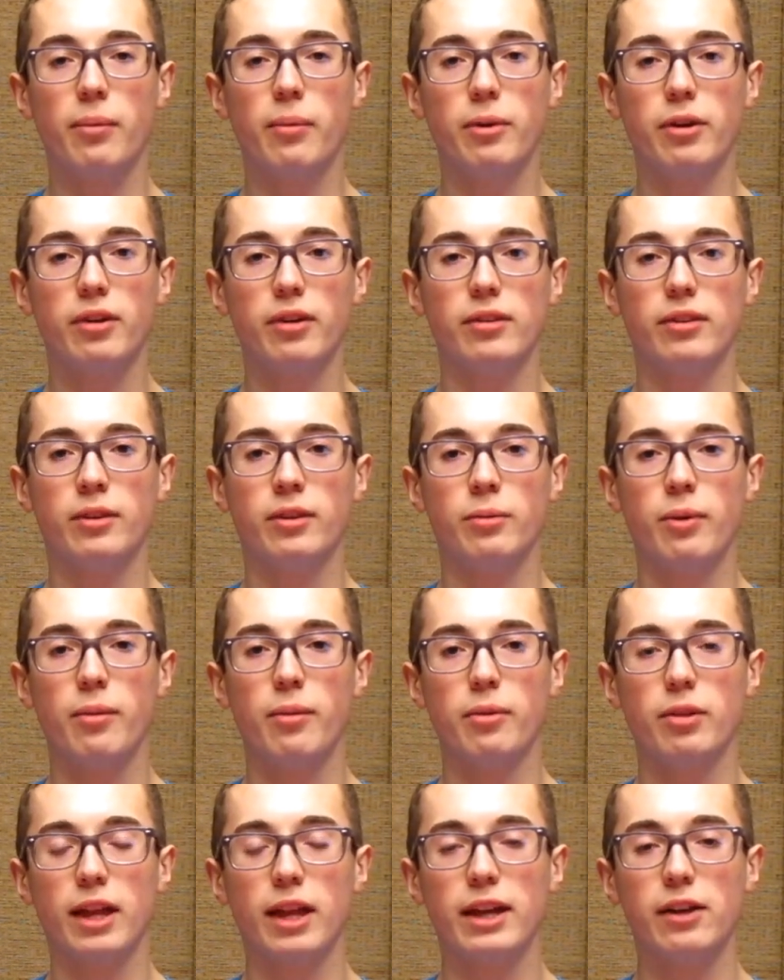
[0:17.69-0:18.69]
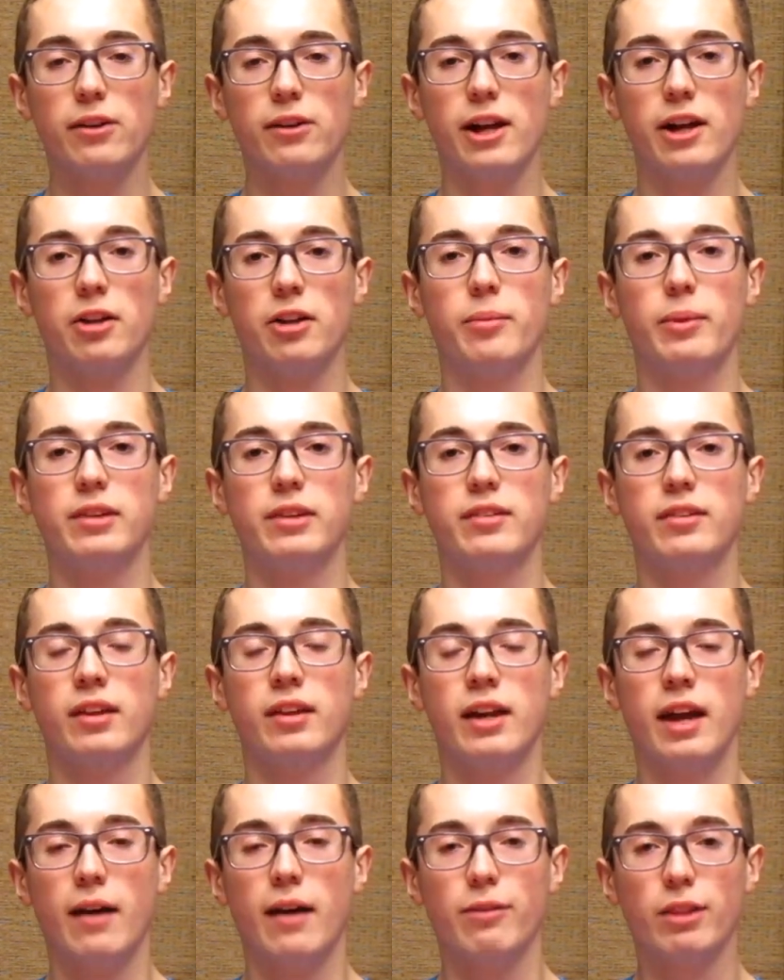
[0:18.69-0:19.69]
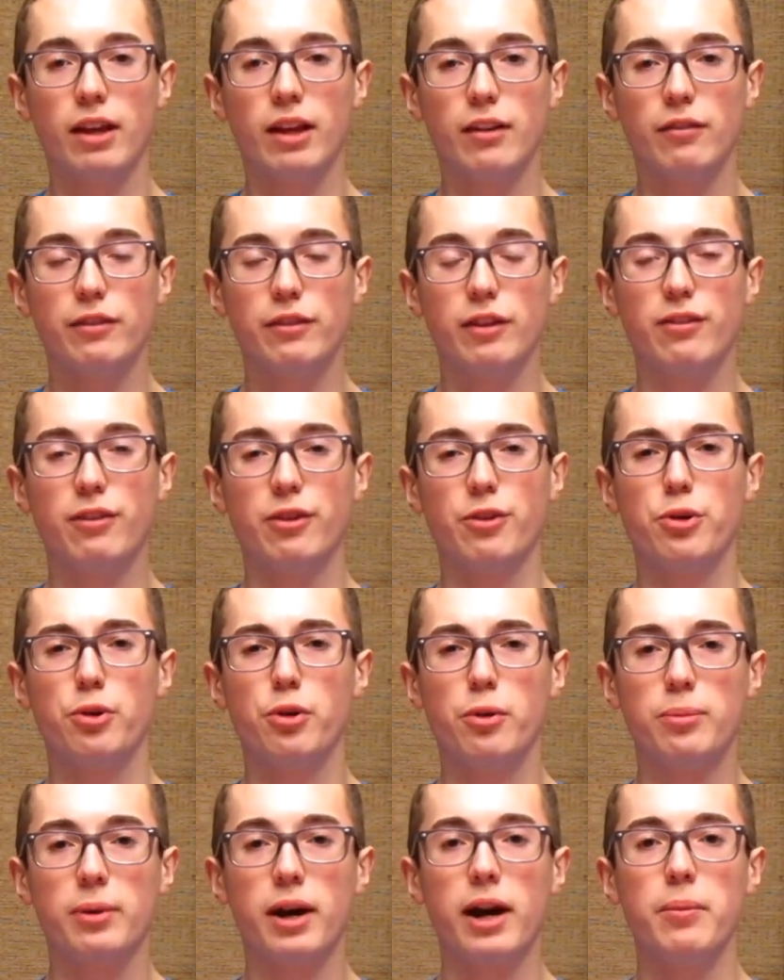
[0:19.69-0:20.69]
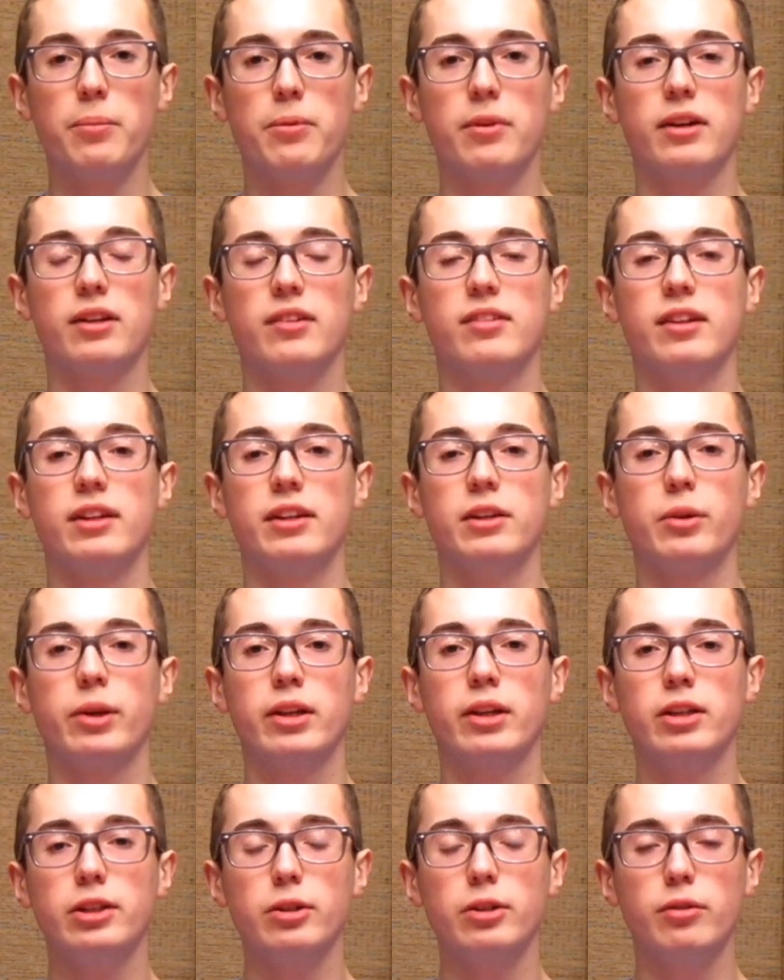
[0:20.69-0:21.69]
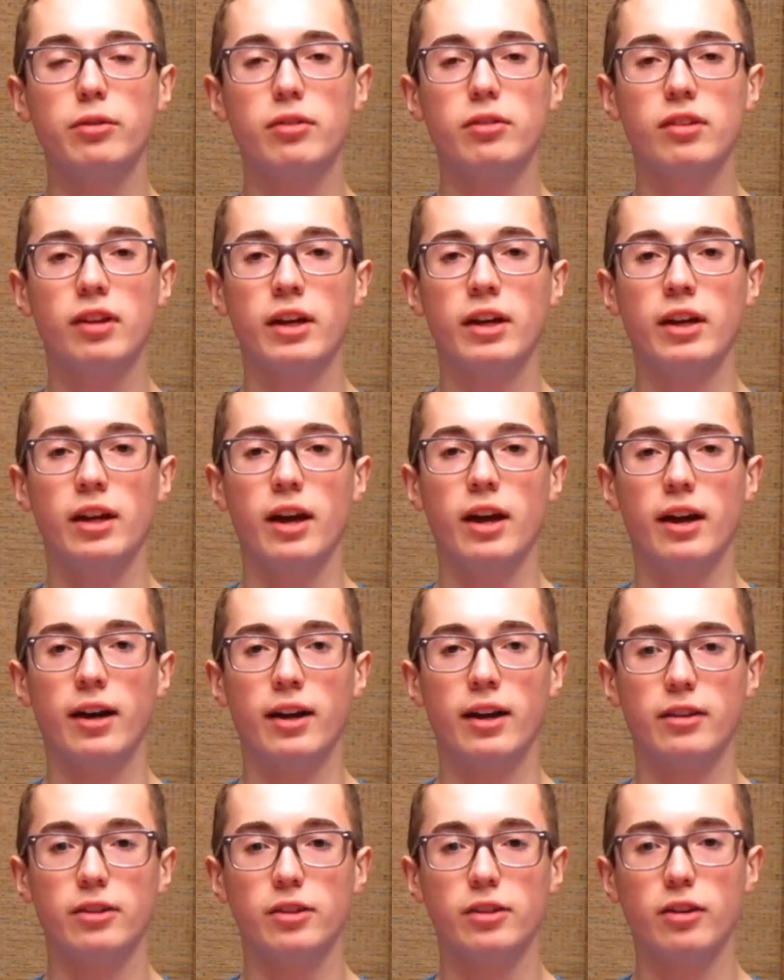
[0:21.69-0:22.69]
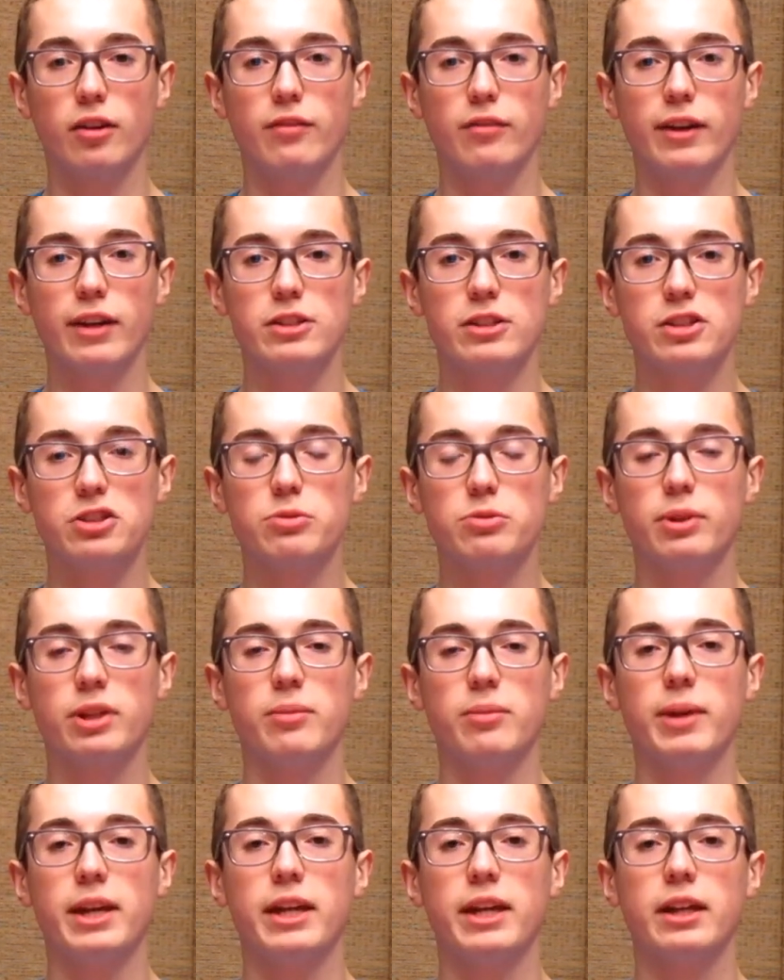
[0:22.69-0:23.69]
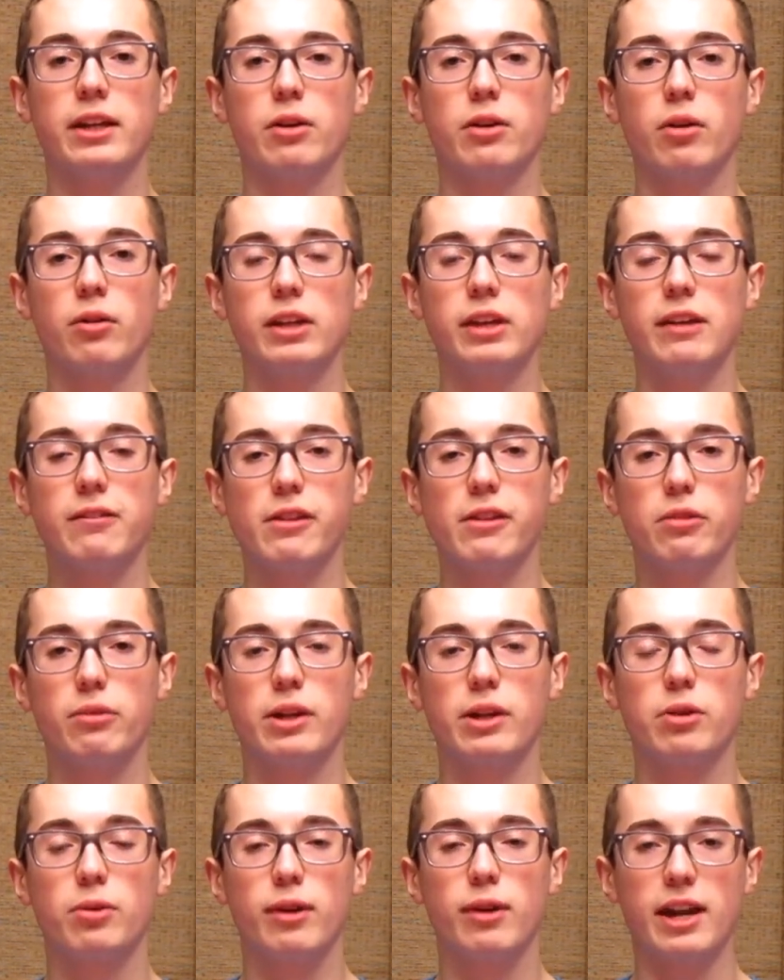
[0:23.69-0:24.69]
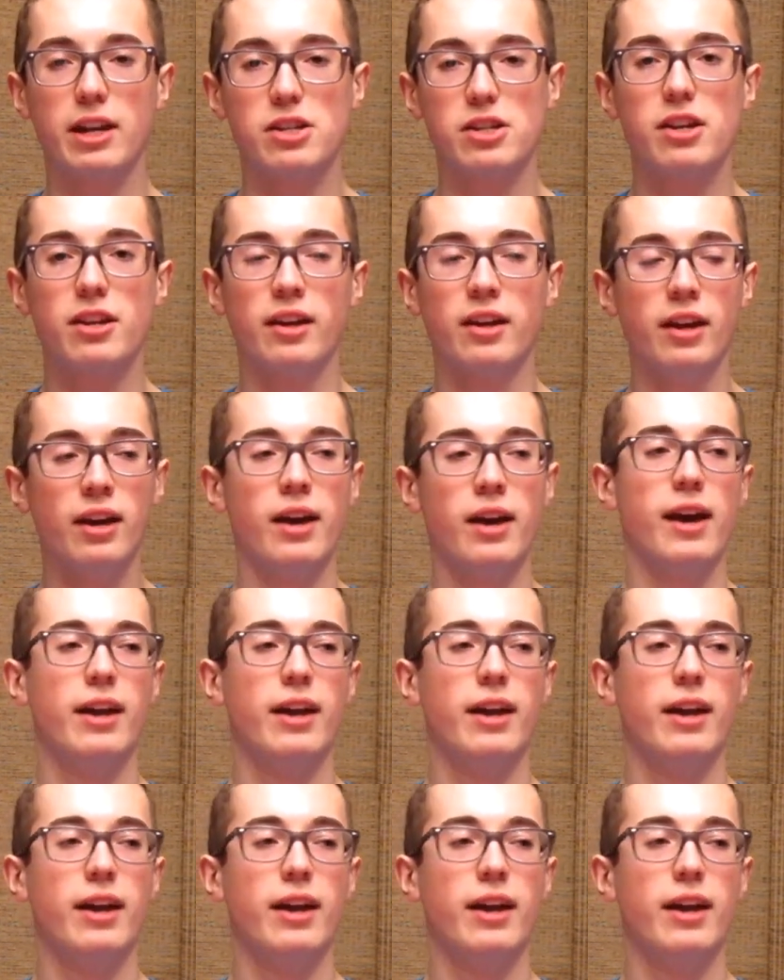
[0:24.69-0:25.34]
rubber, the rubber Lego elements have a lot of different cool properties that you can use uh, to your advantage when you're making your own EV3 creation.